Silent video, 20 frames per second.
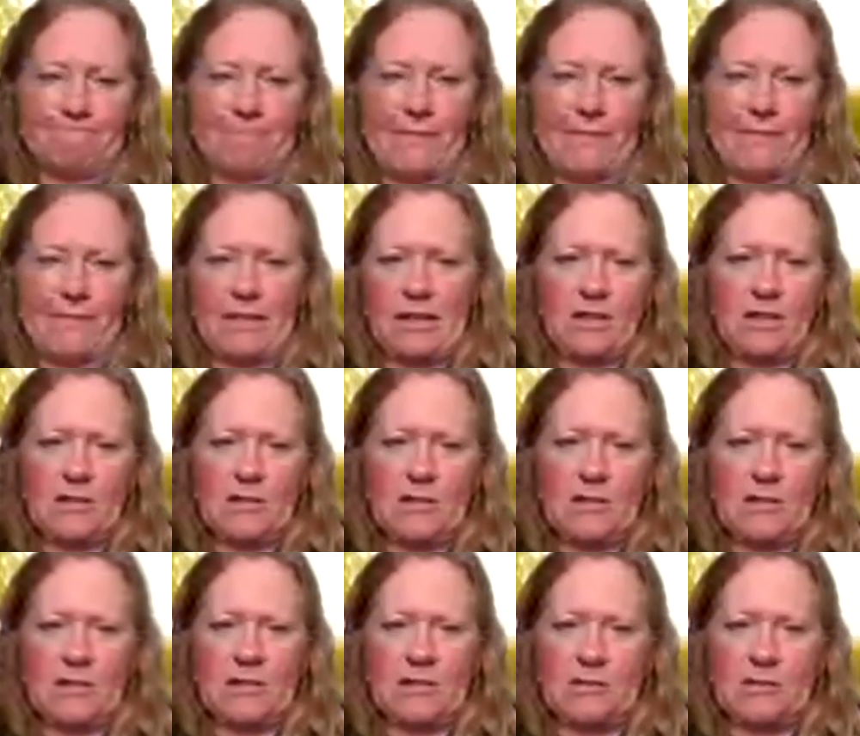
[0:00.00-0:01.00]
and I'll talk about this
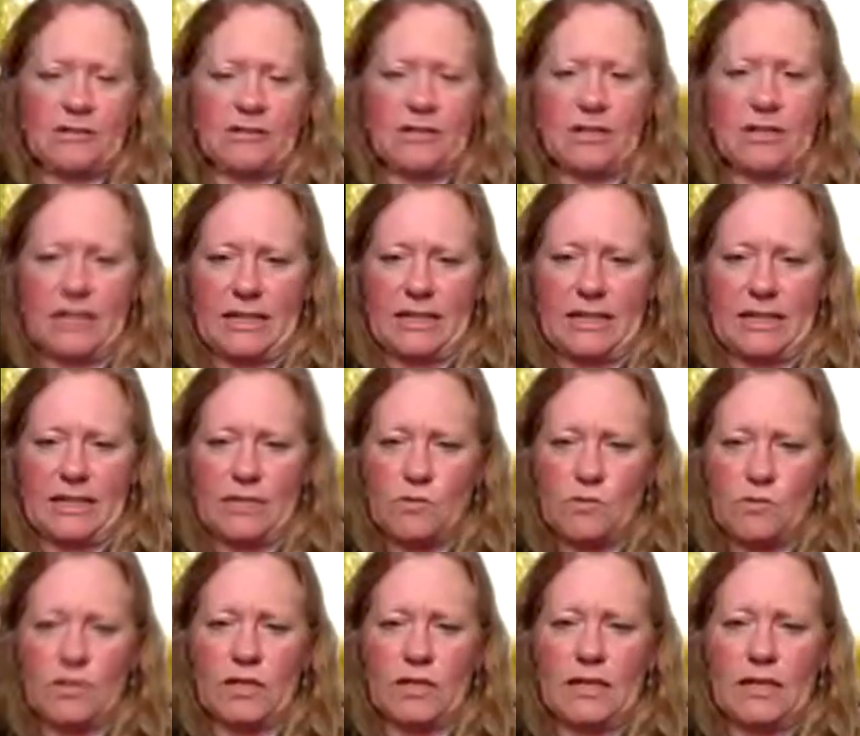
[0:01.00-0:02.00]
a little bit later on again, still
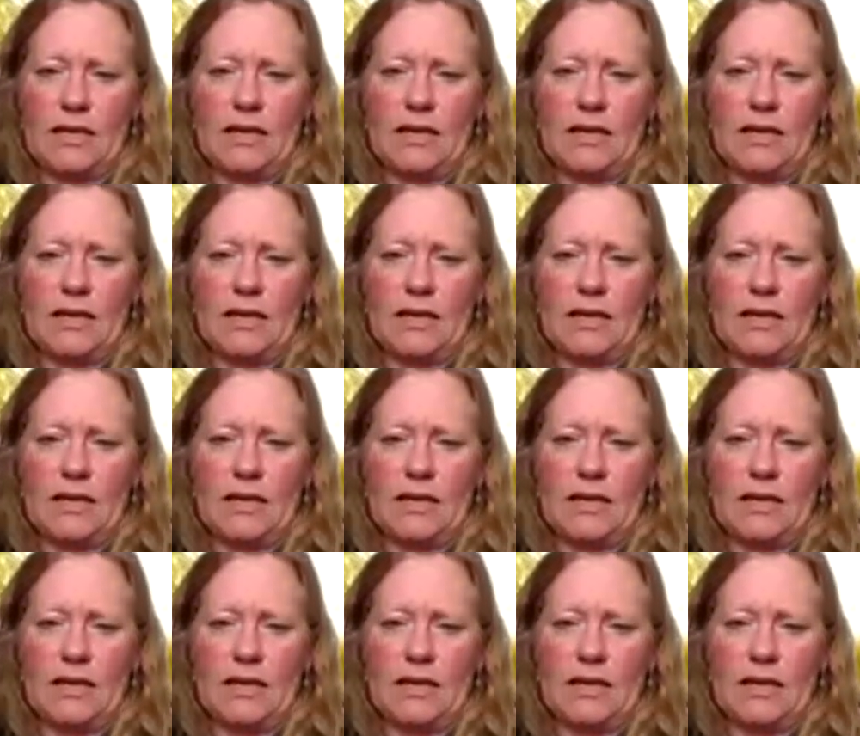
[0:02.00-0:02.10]
more,